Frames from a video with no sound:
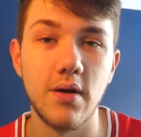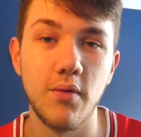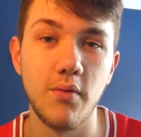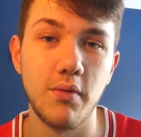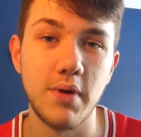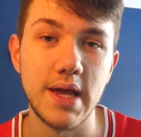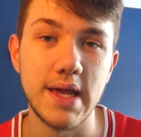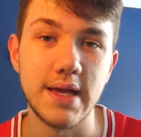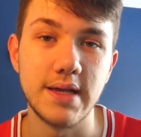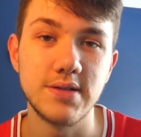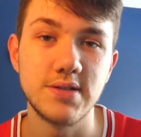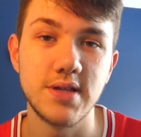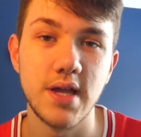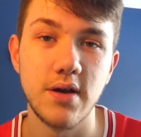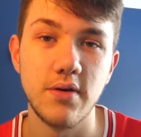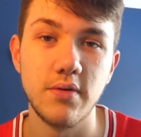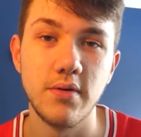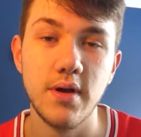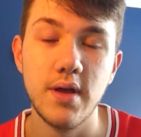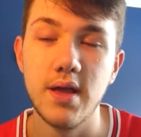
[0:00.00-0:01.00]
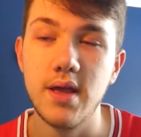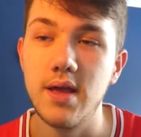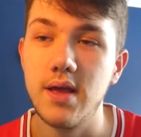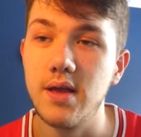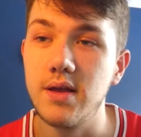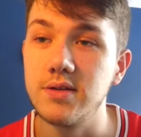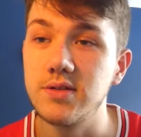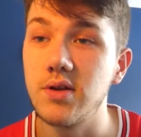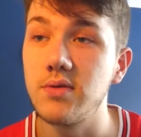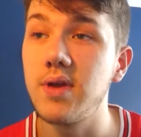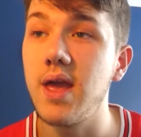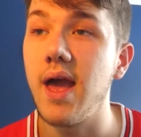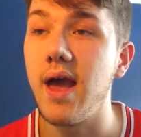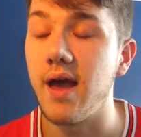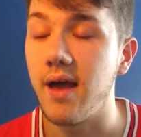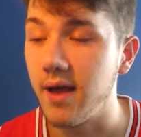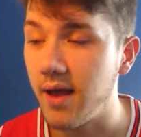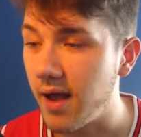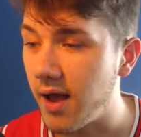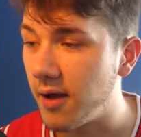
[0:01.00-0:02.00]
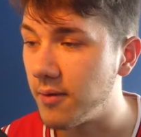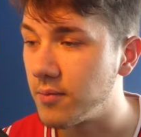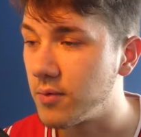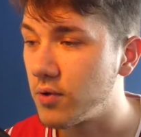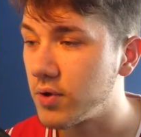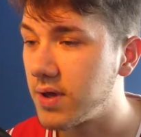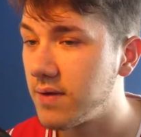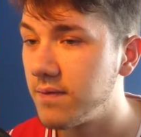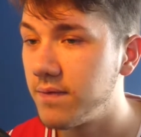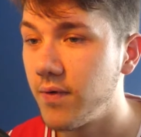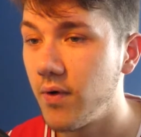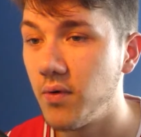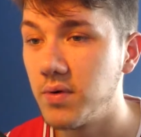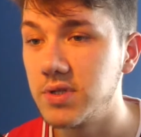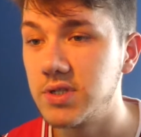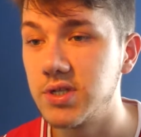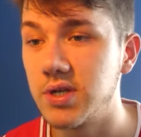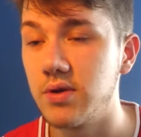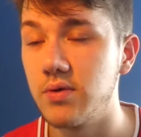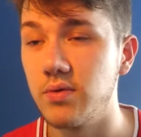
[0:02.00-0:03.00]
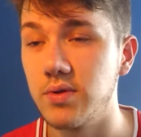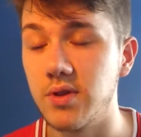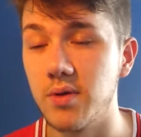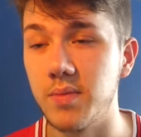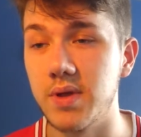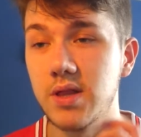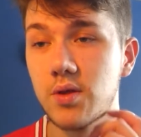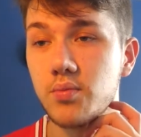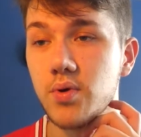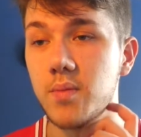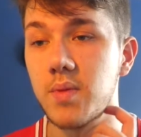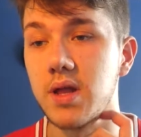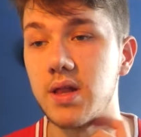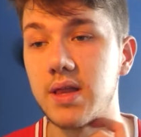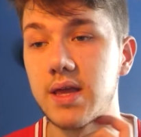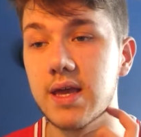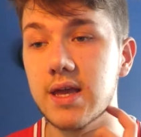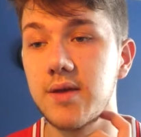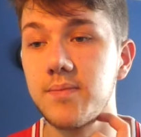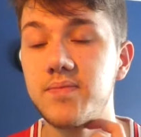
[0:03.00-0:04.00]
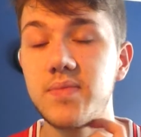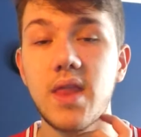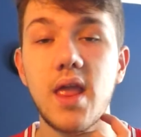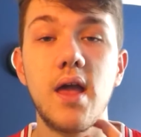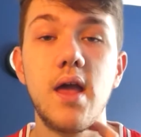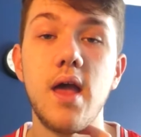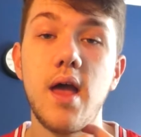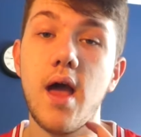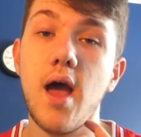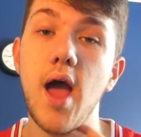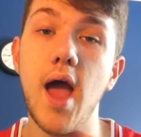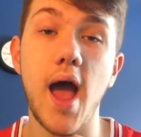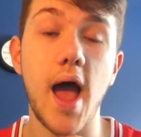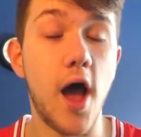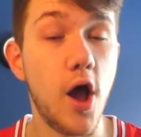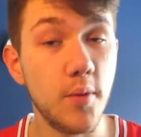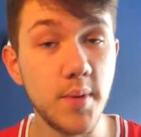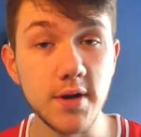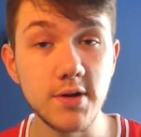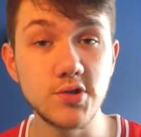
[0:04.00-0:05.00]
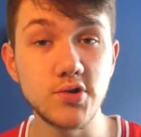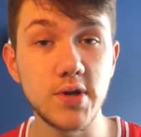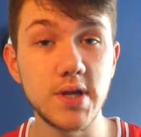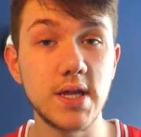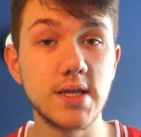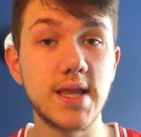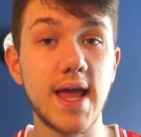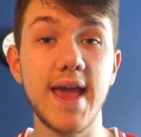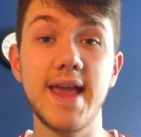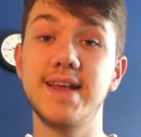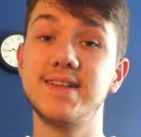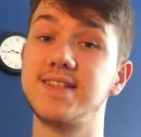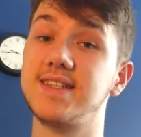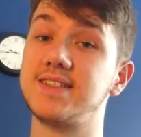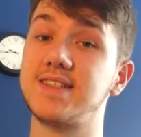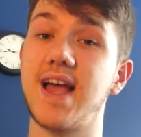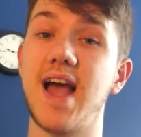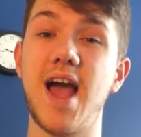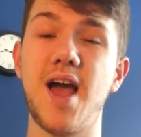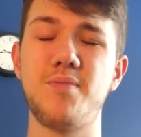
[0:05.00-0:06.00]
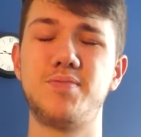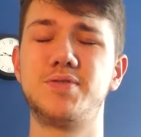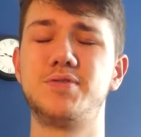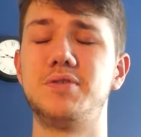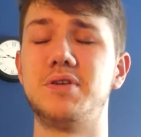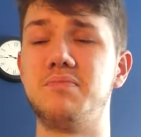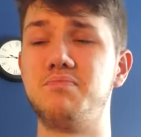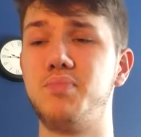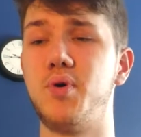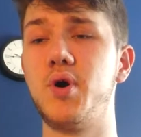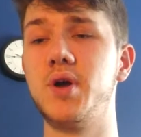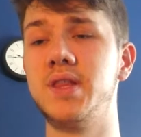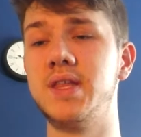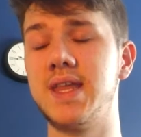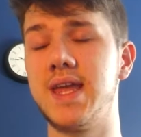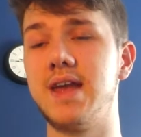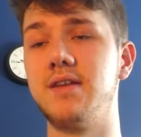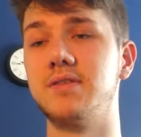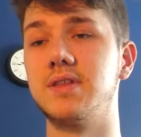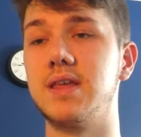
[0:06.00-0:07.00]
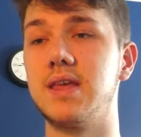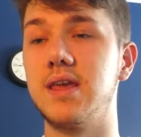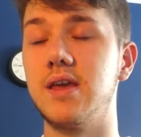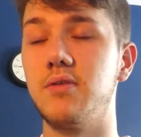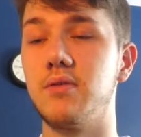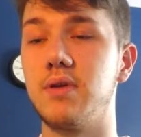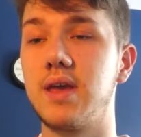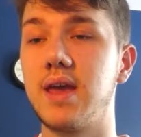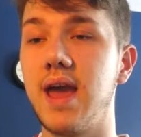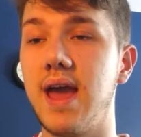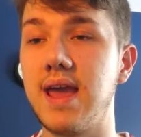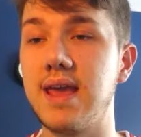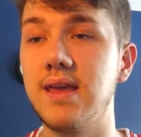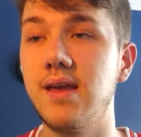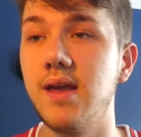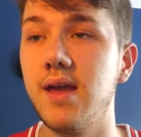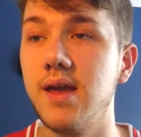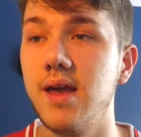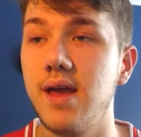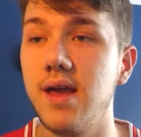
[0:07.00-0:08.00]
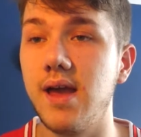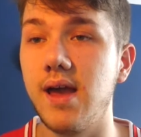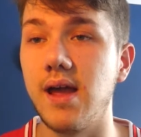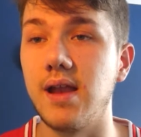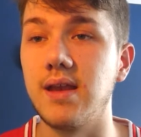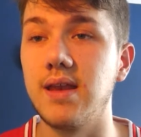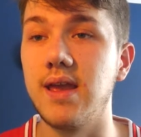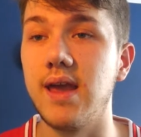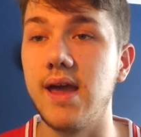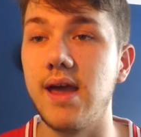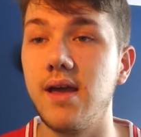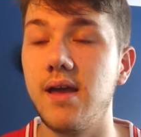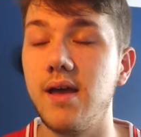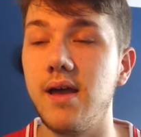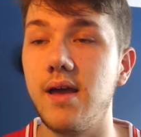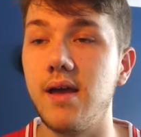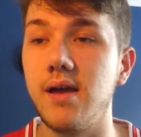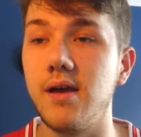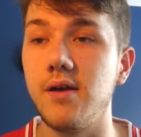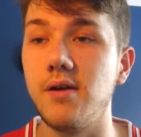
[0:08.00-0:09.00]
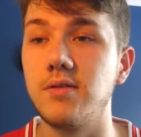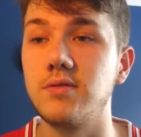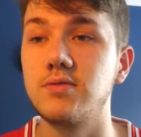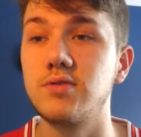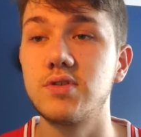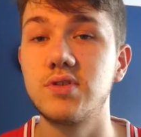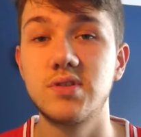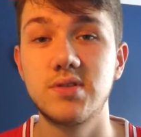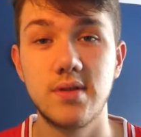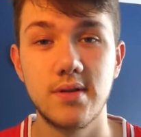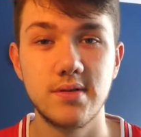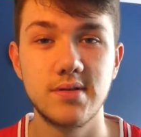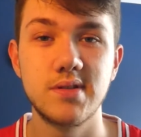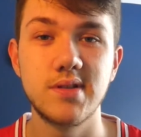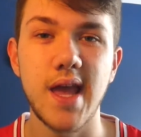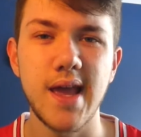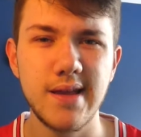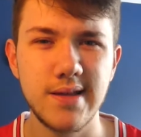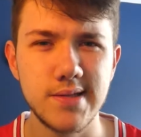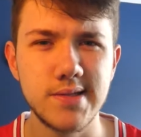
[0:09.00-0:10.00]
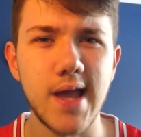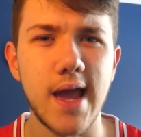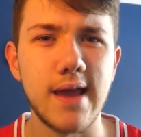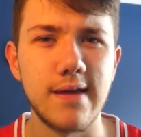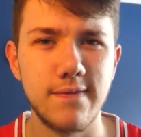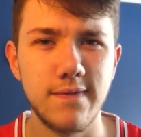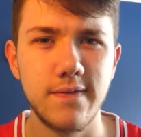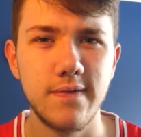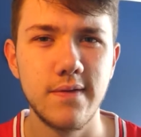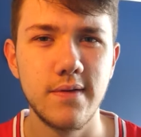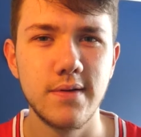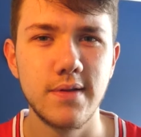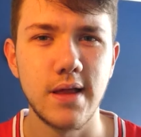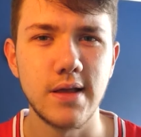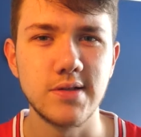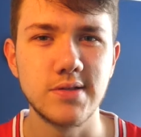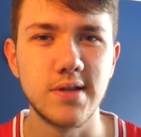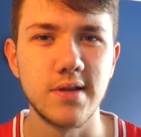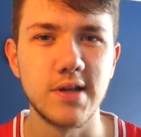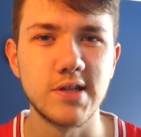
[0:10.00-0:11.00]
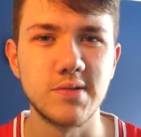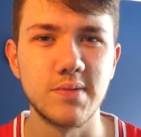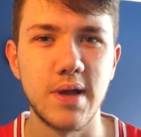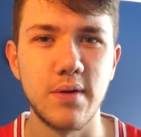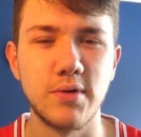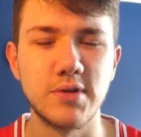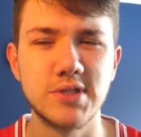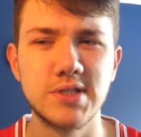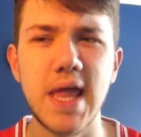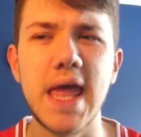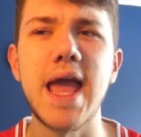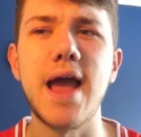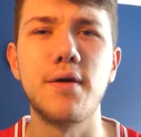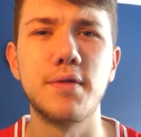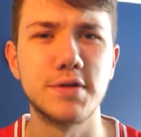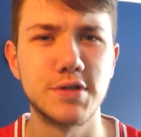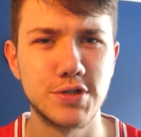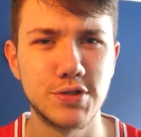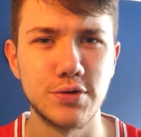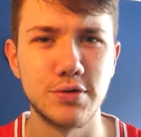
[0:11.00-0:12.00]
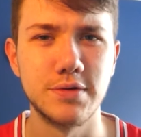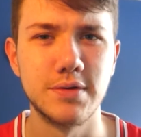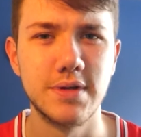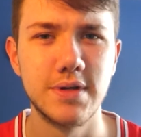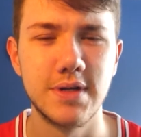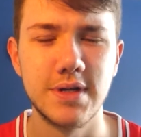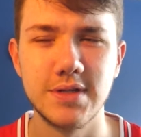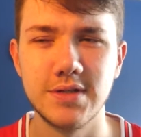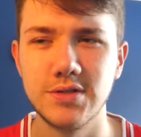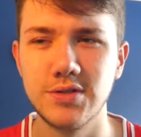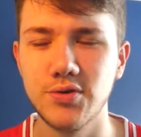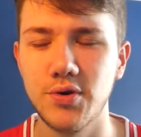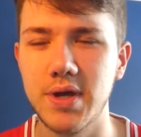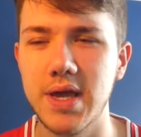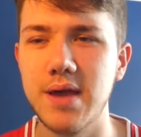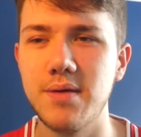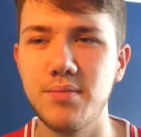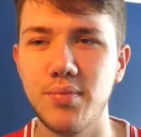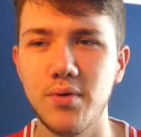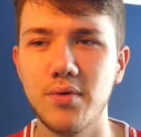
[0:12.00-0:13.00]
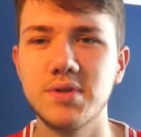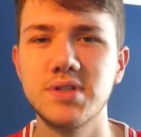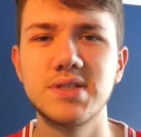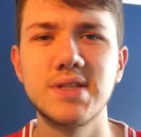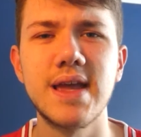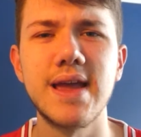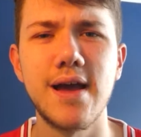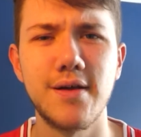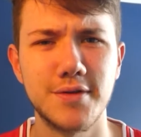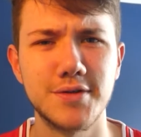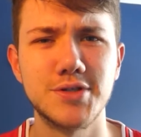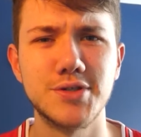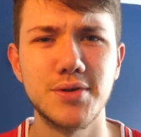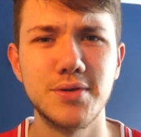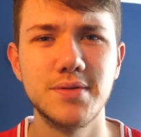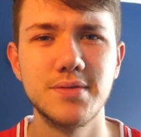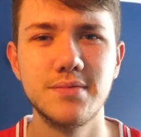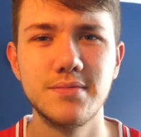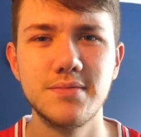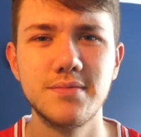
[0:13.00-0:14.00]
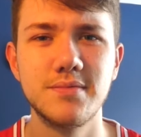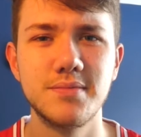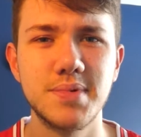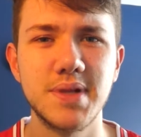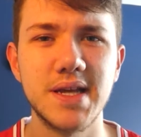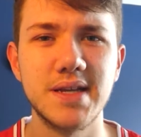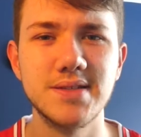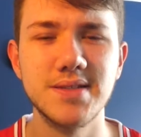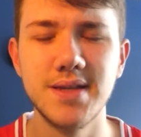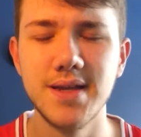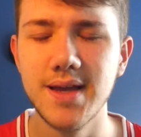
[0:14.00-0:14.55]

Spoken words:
week. So yeah, I'm looking forward to them in the Premier League. I hope you're enjoying your days. It's absolutely boiling here in the UK. And yeah, just stay safe. That's the thing. Stay out of the sun. Enjoy it, but stay out of the sun, please.